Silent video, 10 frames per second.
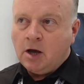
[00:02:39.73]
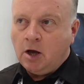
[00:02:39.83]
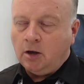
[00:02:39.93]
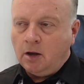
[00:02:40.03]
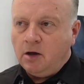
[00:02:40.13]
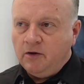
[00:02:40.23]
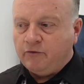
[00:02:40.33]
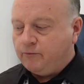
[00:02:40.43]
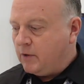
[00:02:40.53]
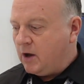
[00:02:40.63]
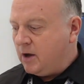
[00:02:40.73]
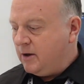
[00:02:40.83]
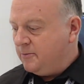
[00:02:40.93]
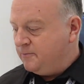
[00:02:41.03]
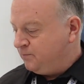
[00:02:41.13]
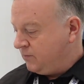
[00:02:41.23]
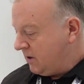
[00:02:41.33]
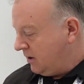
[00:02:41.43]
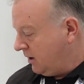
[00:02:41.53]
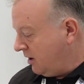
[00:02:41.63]
a lot
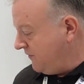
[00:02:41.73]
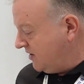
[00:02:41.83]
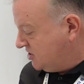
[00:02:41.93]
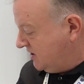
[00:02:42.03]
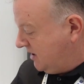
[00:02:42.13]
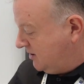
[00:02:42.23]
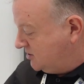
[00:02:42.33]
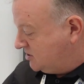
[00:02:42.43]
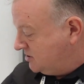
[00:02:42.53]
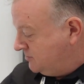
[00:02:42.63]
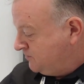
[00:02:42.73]
of engineers,